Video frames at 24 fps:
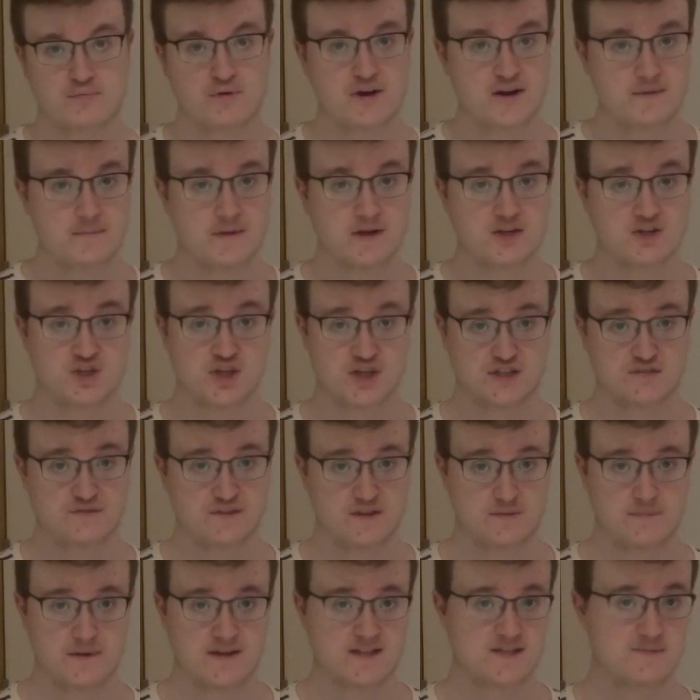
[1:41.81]
pretty much just for
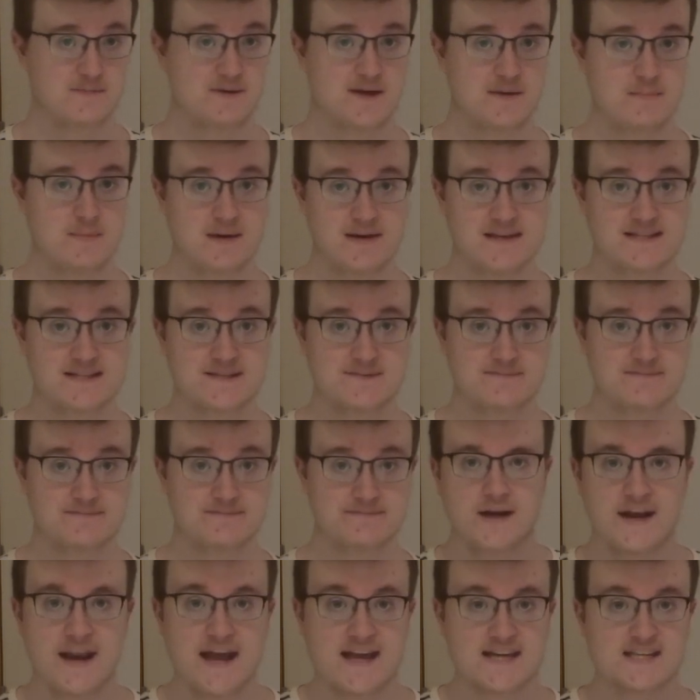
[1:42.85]
the butterbeer piece.
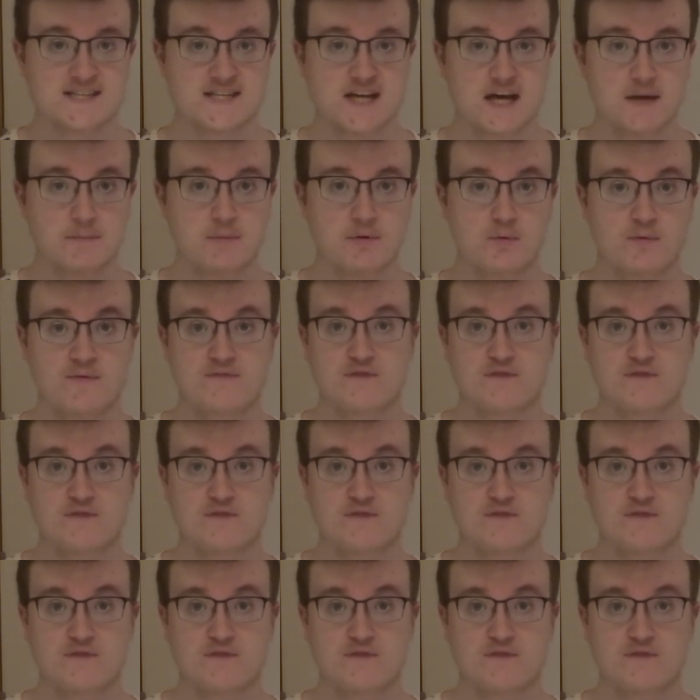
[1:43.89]
Next up, we've